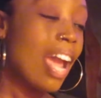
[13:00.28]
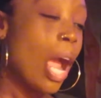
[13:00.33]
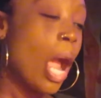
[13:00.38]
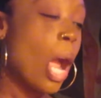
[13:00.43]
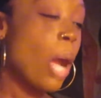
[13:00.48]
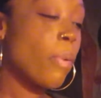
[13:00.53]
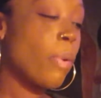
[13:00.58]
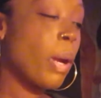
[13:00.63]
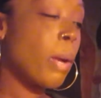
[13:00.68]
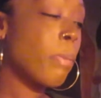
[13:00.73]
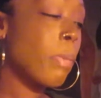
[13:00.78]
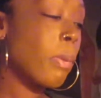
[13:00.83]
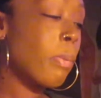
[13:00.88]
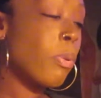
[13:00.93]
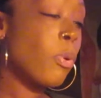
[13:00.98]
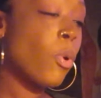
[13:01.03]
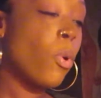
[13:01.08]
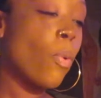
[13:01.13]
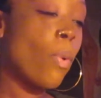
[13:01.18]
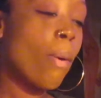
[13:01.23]
alright, I'm going
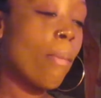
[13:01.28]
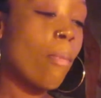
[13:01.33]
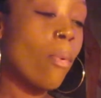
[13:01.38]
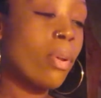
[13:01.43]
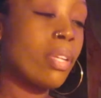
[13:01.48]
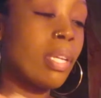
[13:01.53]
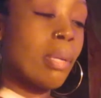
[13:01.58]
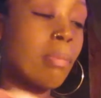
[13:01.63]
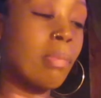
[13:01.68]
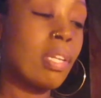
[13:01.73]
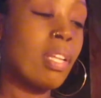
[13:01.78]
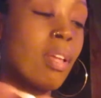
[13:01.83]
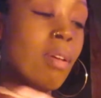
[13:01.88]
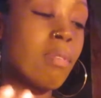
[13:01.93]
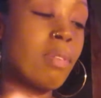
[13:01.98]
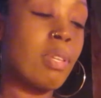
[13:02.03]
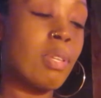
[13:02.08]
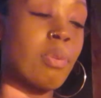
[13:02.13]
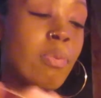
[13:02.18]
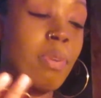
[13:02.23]
to pull one more, then I'm going to
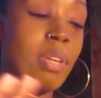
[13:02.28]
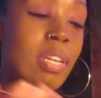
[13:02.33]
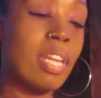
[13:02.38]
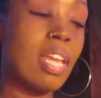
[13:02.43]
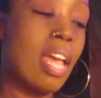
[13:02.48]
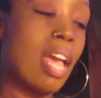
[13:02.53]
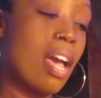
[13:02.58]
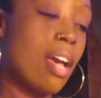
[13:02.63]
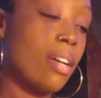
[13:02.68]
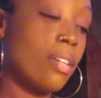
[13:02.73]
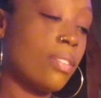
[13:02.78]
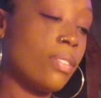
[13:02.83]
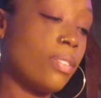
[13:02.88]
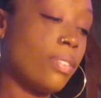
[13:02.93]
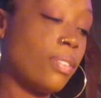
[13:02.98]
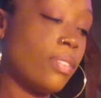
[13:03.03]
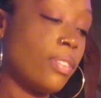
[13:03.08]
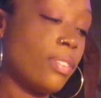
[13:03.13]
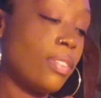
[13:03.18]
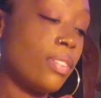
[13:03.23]
close this reading out.
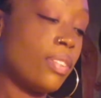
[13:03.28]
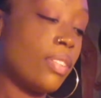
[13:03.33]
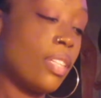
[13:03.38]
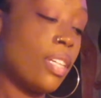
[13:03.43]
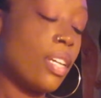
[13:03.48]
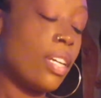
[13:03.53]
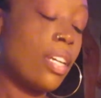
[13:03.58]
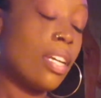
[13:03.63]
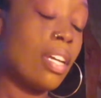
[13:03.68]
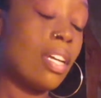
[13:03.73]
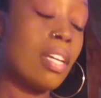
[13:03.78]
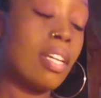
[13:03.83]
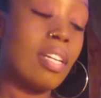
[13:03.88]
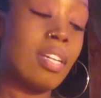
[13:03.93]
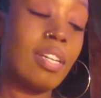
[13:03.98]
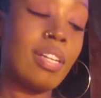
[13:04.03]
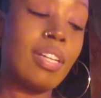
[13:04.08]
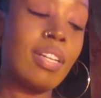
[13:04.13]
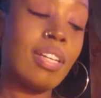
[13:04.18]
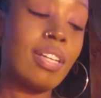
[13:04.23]

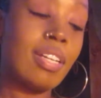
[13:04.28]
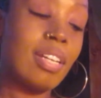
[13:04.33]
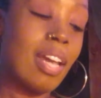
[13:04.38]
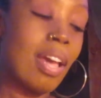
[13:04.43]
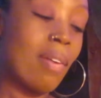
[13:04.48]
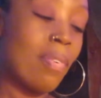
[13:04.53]
I